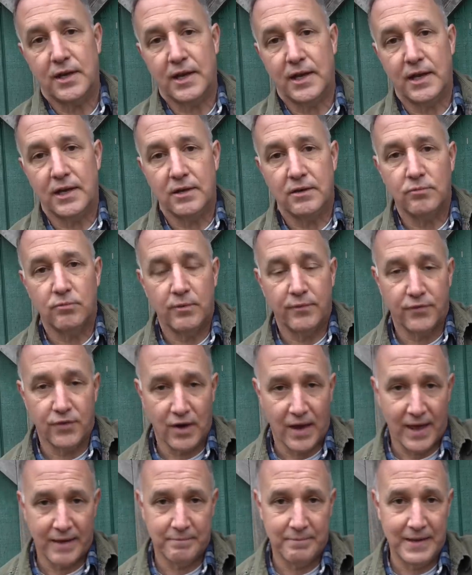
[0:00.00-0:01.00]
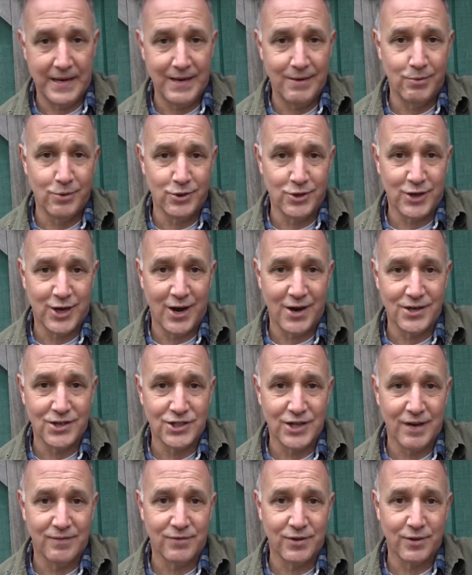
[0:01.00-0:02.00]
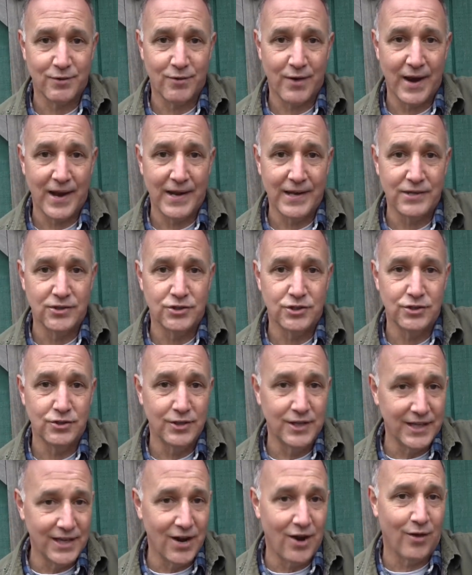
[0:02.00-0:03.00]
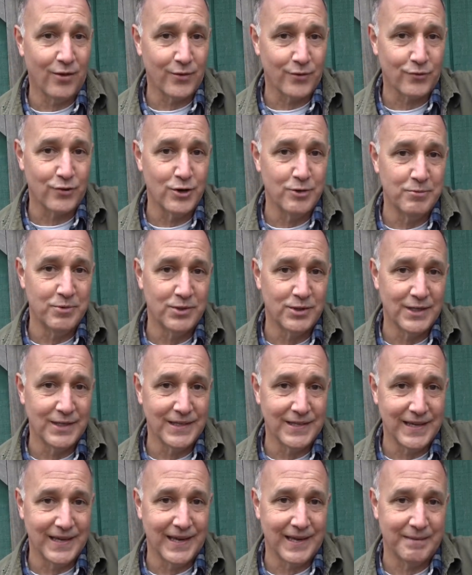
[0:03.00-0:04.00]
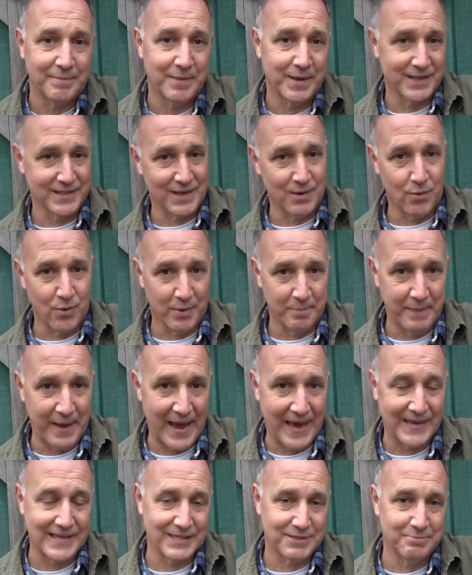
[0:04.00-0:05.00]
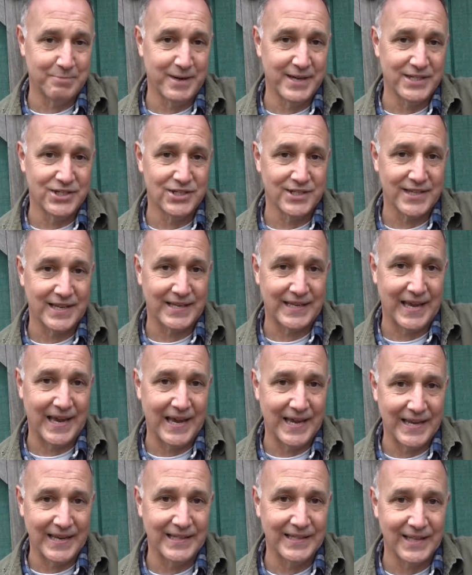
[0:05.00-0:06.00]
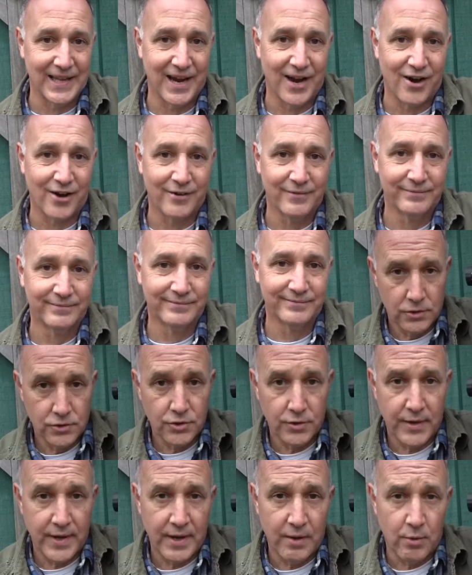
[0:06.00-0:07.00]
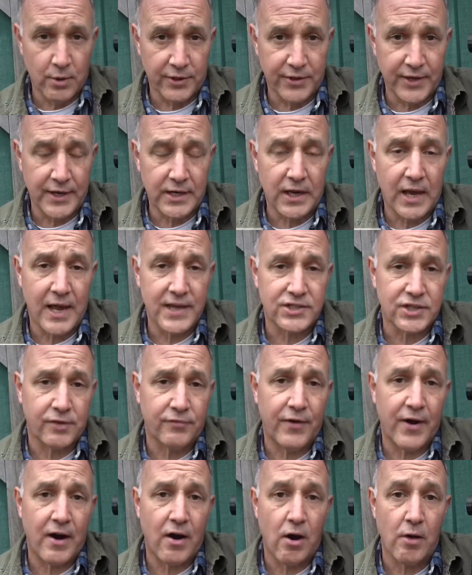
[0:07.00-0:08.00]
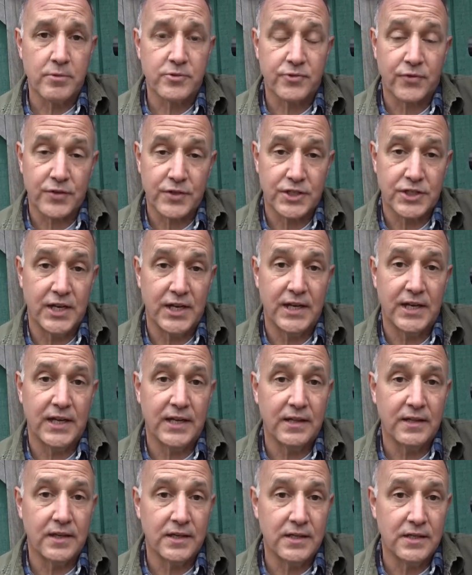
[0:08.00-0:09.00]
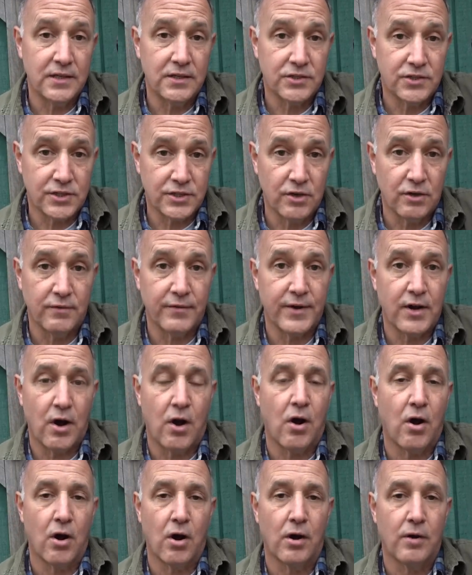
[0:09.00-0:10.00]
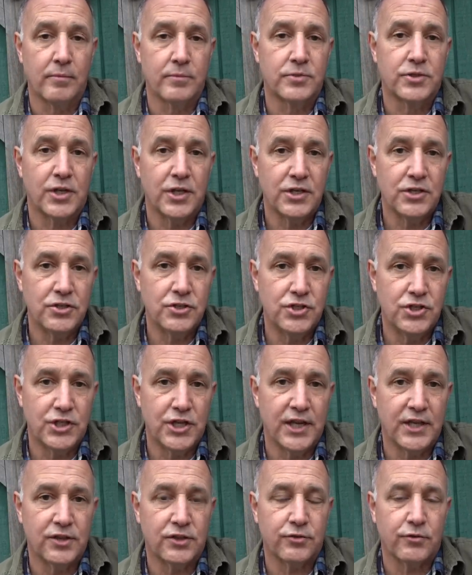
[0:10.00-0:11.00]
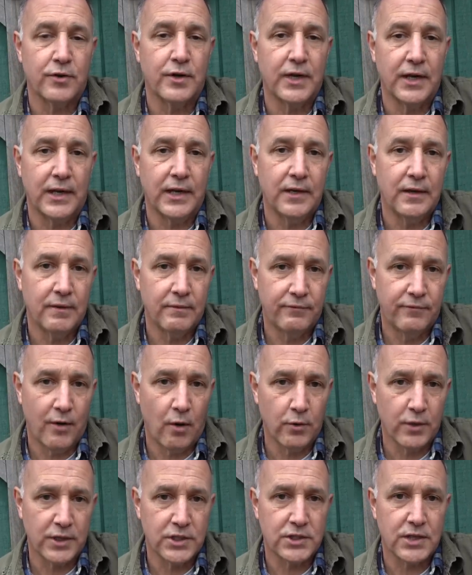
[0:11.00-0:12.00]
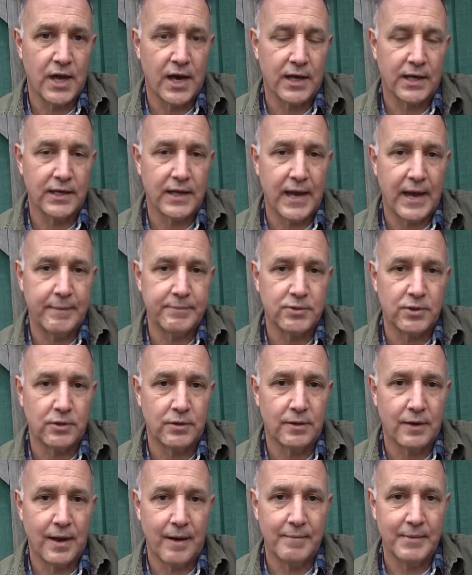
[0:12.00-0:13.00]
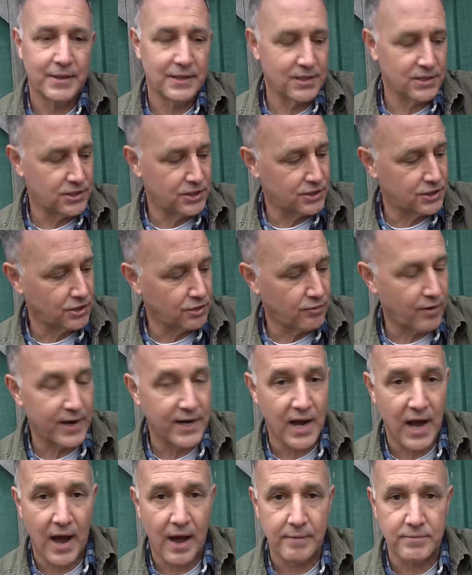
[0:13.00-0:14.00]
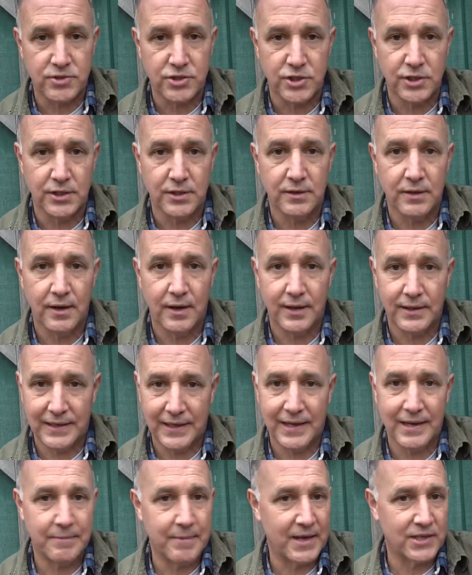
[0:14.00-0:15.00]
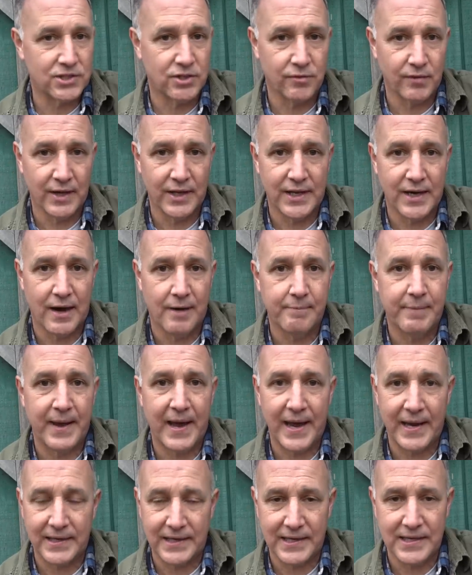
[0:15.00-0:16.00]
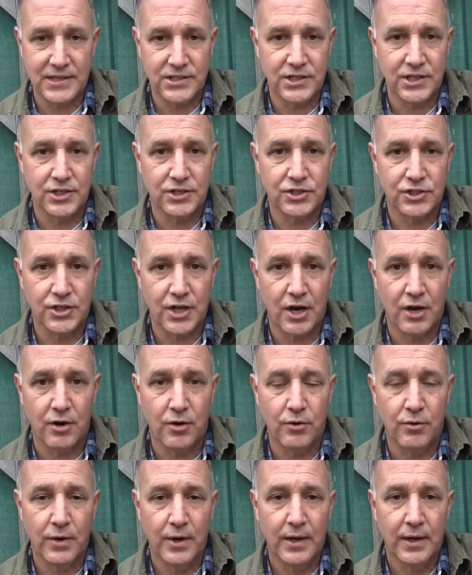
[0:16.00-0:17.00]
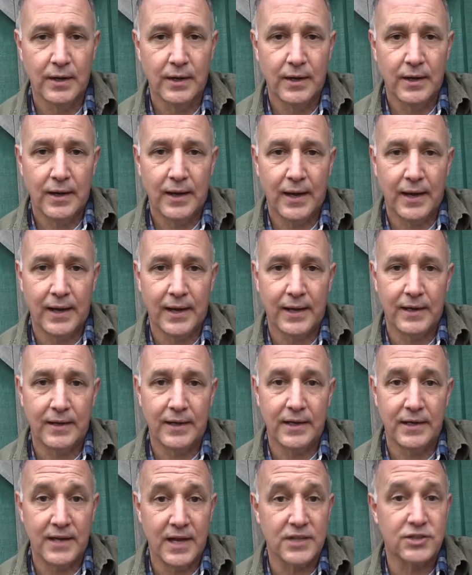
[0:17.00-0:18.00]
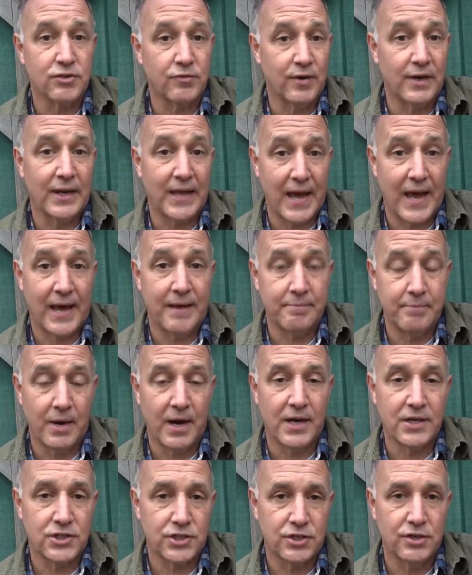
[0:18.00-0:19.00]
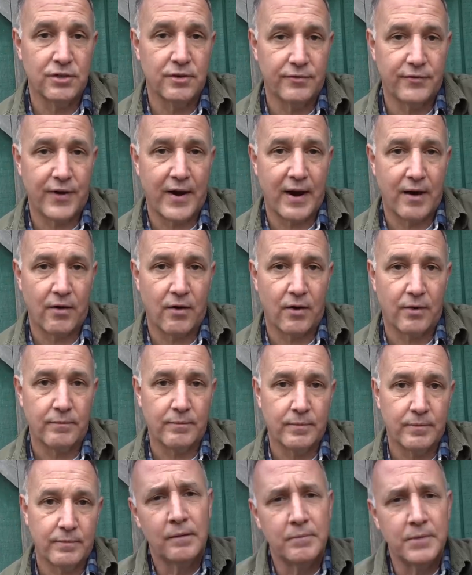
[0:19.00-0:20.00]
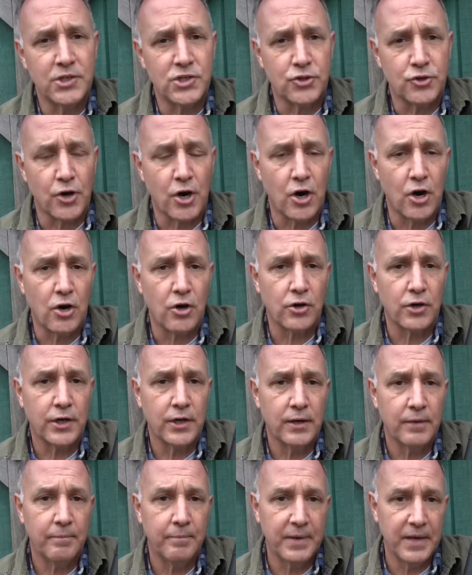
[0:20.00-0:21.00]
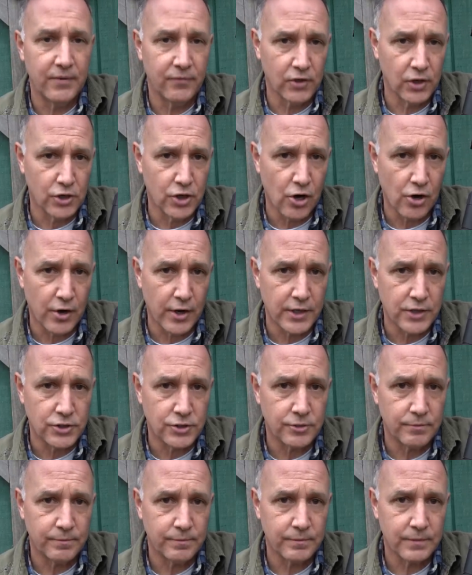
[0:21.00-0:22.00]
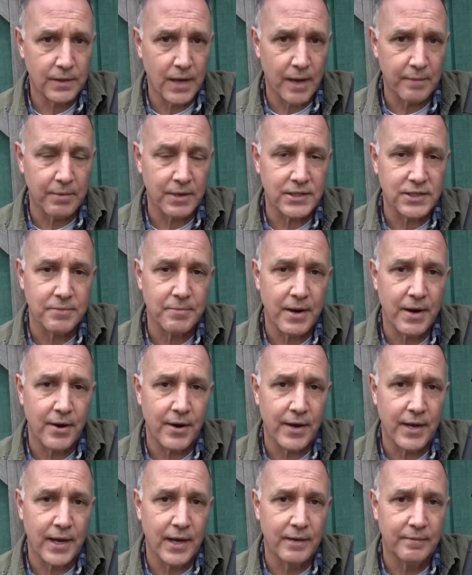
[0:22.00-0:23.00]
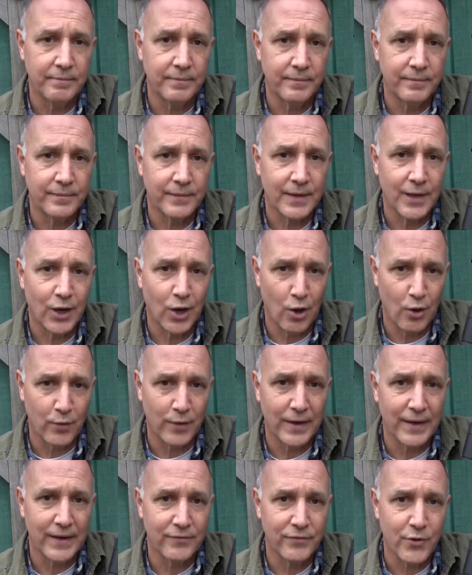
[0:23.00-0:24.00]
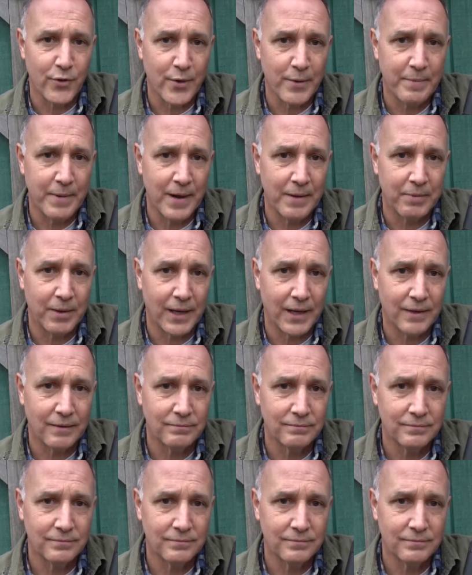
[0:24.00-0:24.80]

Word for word: And if you're like me, when you're carrying stuff to the range, you need all the room you can get, because I want to pack as much as I can in there. So again, I want to thank Classic Firearms for sending the Sylvan Arms Gen 3 folding stock adapter. I mean, this is a great option. Again, makes it really compact, easy to stow, and it doesn't really add much to the firearm. Be strong, be of good courage. God bless America. Long live the Republic.